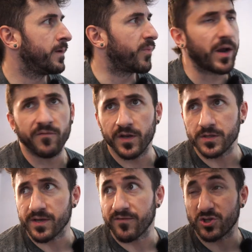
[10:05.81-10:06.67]
Brand new
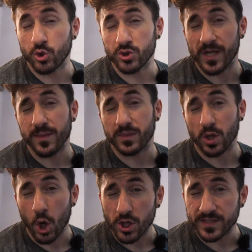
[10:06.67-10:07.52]
videos every Tuesday,
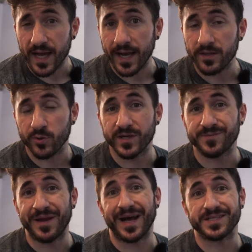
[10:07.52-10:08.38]
Thursday,
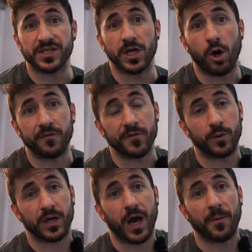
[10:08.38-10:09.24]
3sb.co if you
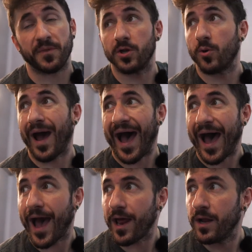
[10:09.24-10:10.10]
want to cop the new
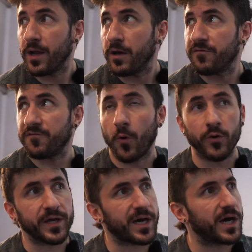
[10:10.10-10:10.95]
hat,
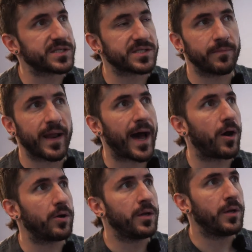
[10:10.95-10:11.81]
fully customed
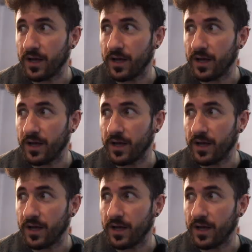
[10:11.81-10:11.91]
out.